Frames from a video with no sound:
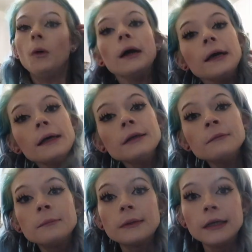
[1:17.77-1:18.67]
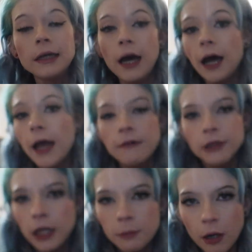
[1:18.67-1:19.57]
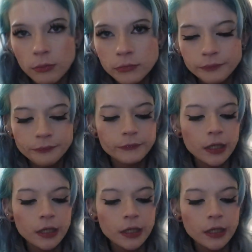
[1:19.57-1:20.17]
what, but I haven't had a problem.